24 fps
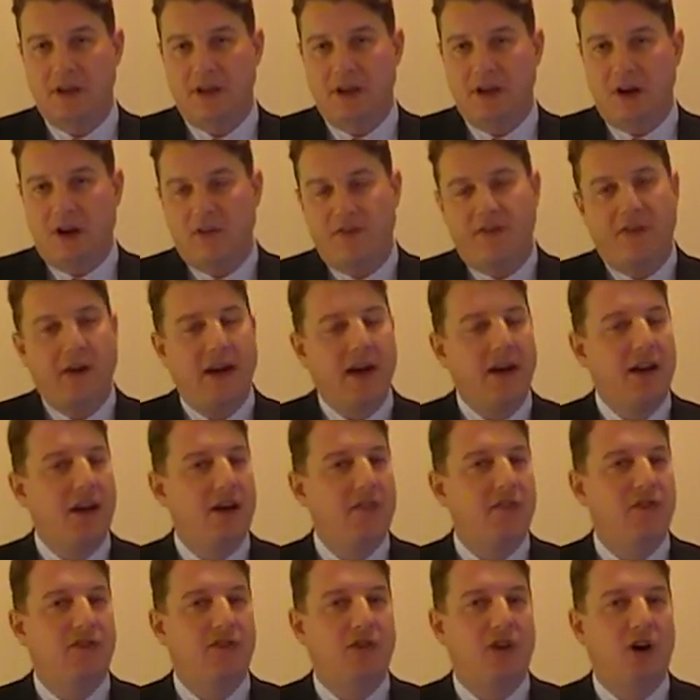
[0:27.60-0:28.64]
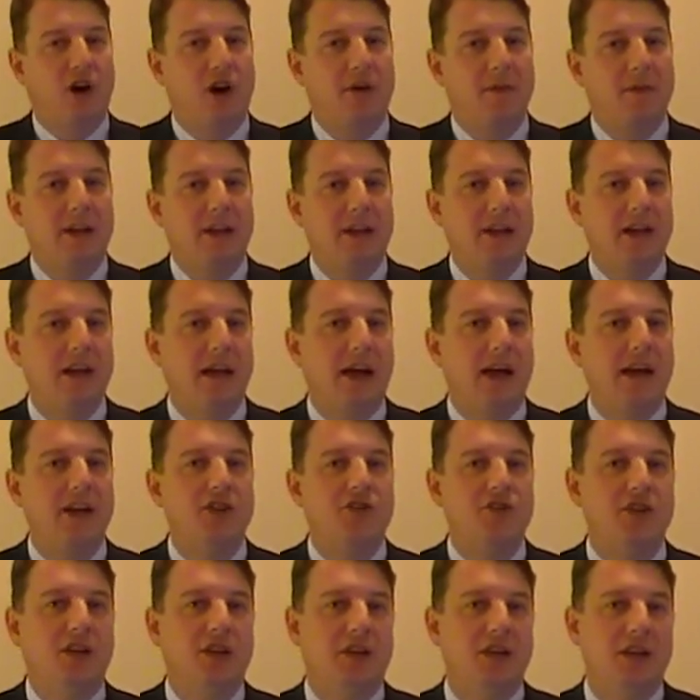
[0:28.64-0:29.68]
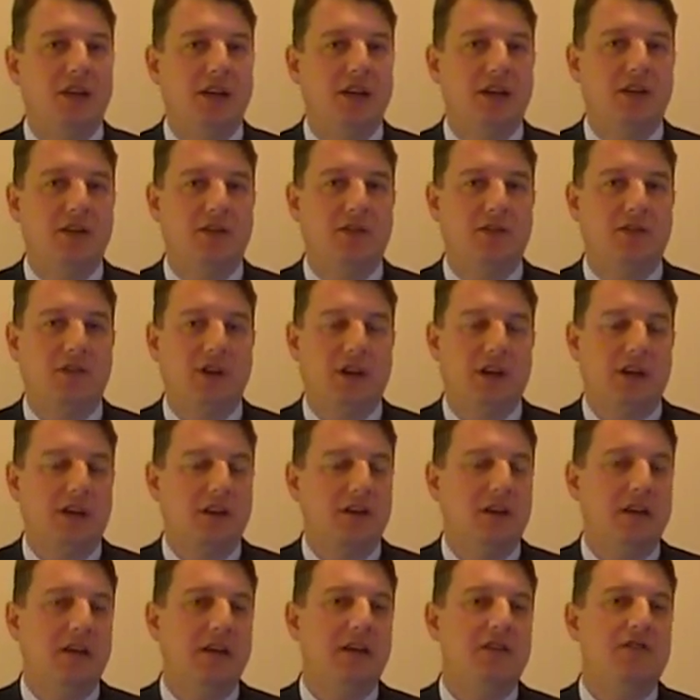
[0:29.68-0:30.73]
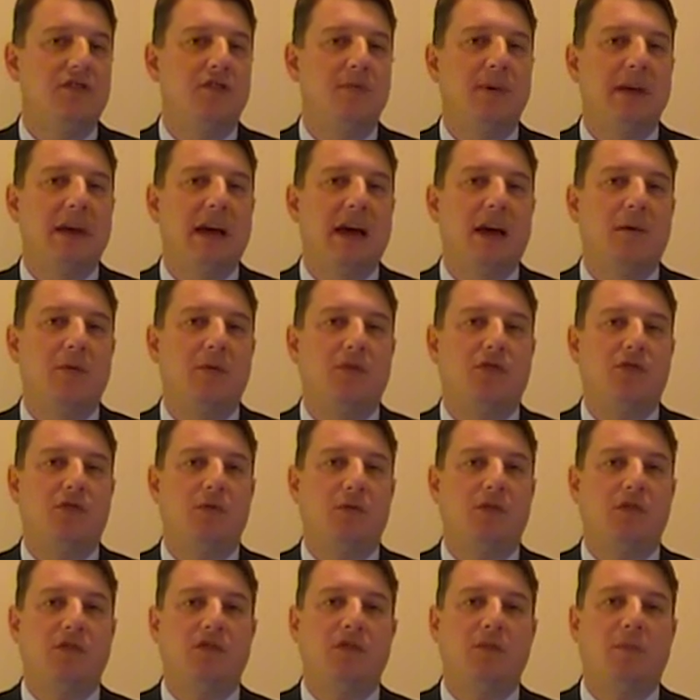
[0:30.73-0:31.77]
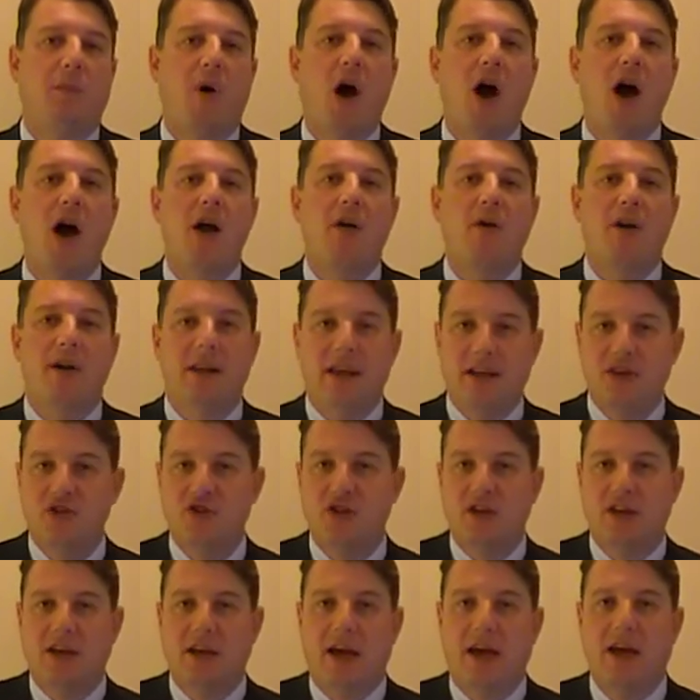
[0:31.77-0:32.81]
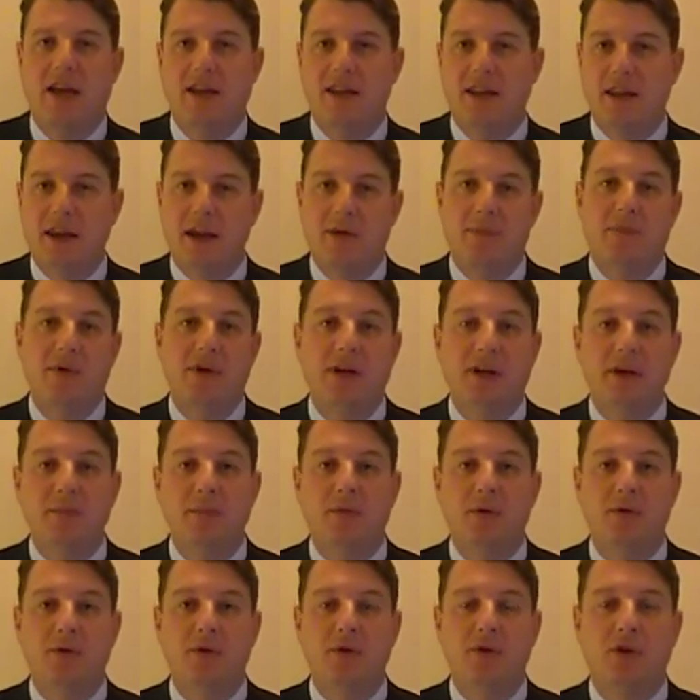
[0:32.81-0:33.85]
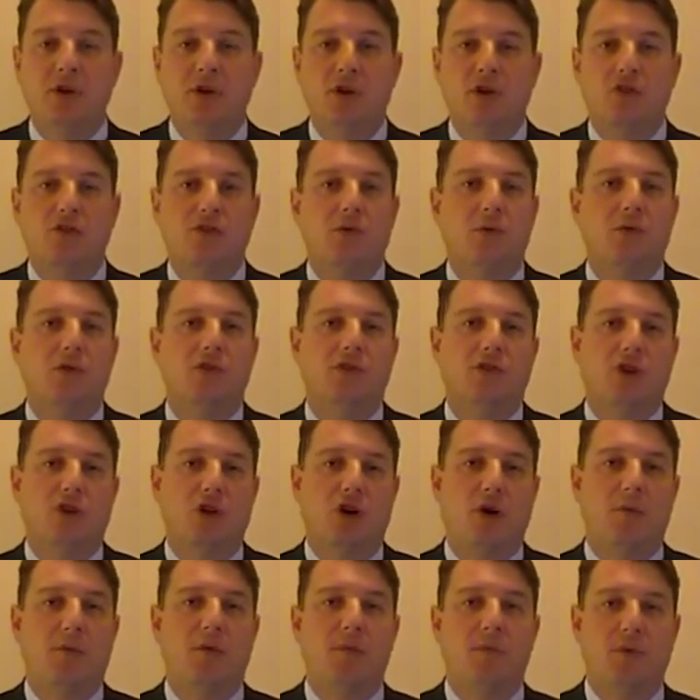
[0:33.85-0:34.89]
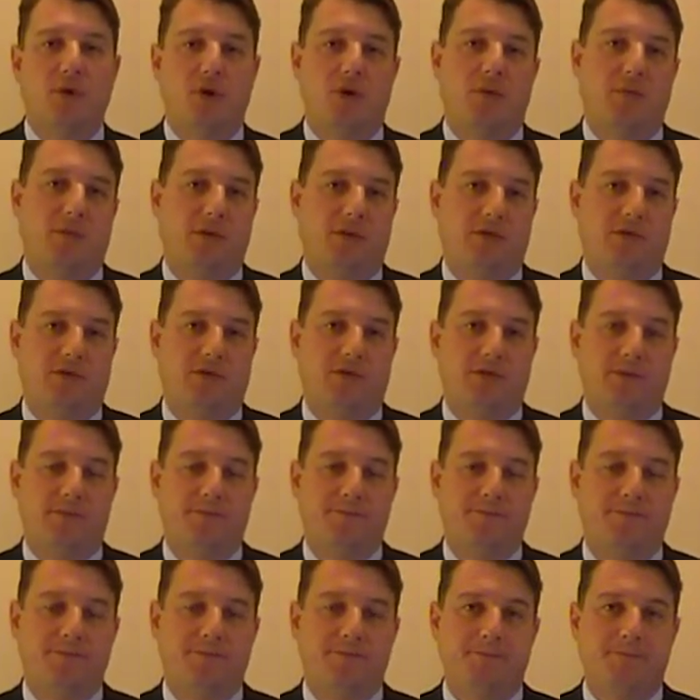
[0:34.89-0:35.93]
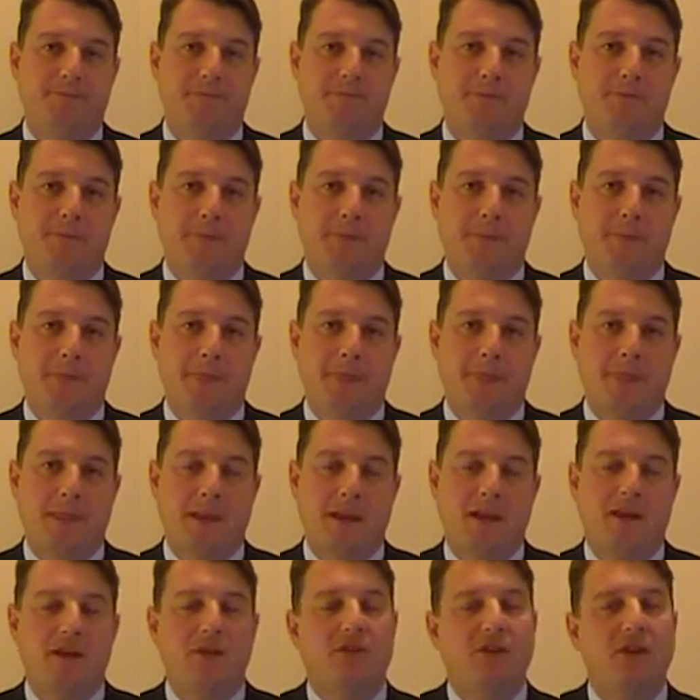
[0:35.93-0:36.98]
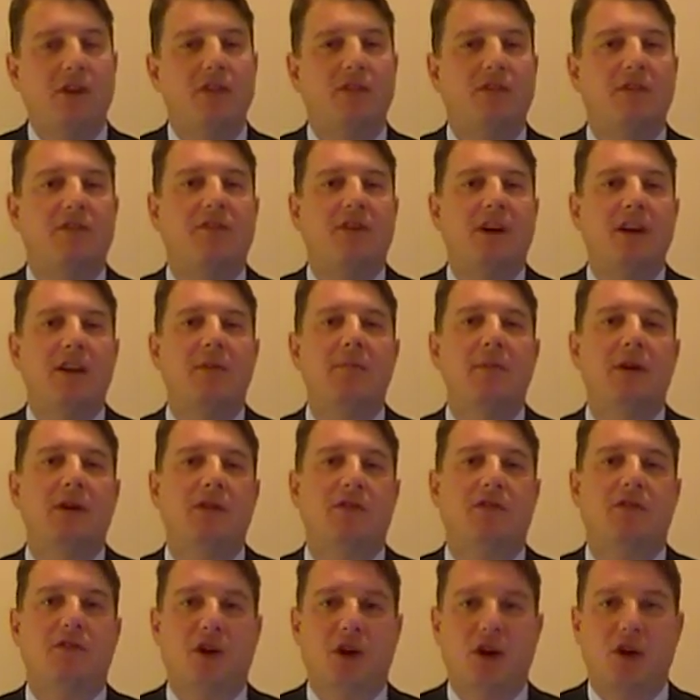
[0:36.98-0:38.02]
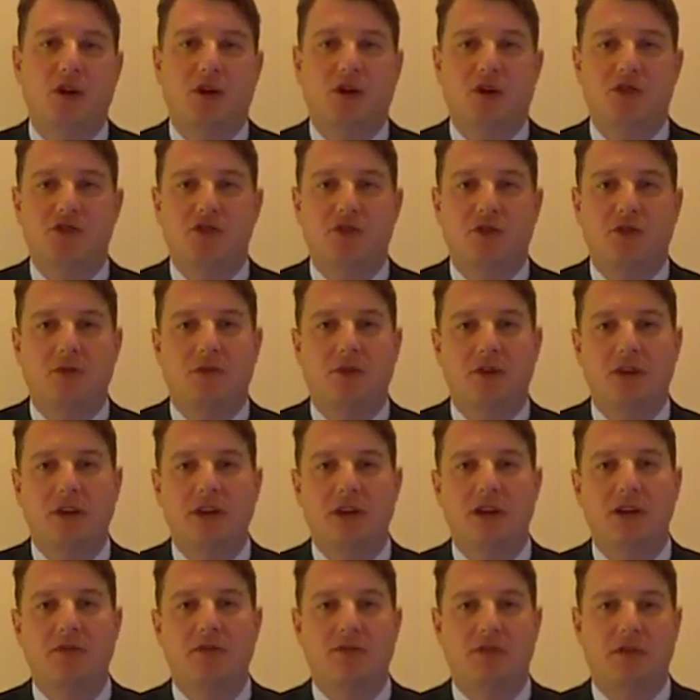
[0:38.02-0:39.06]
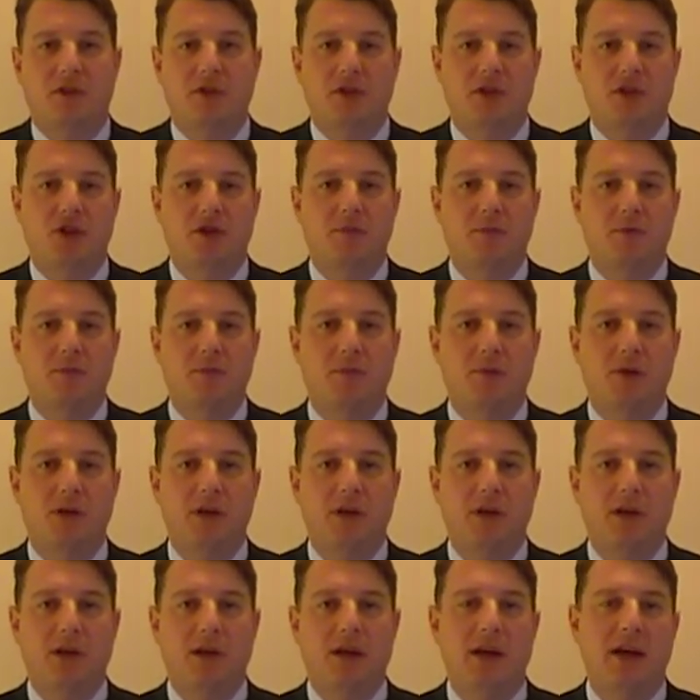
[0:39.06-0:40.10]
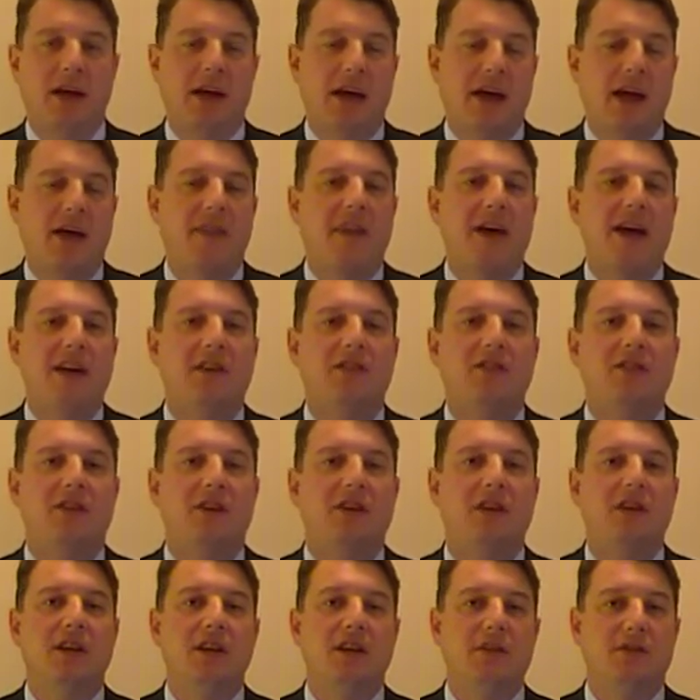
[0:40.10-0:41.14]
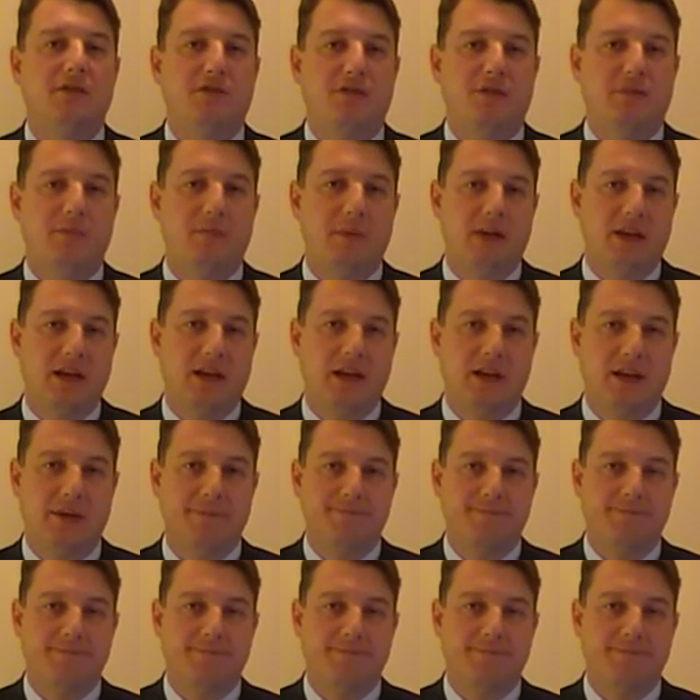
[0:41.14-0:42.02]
I've found over time that engaging leaders need to be able to inspire and educate their people towards a common purpose. You see, there's a fundamental psychological need for the human being, and that is the need for meaning.